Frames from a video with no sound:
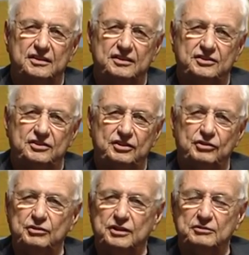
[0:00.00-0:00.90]

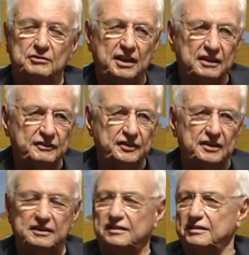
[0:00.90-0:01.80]
so
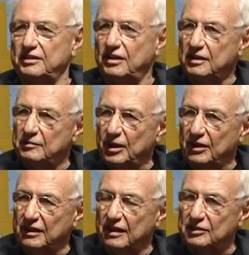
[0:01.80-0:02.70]
irrelevant to talk
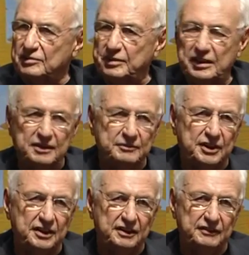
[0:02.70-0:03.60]
about it now. It's become
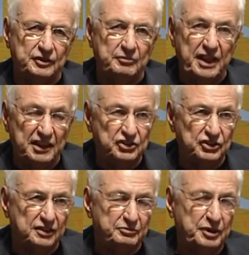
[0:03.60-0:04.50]
kind of a
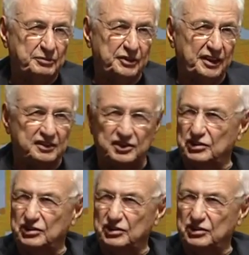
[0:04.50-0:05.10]
mantra. People get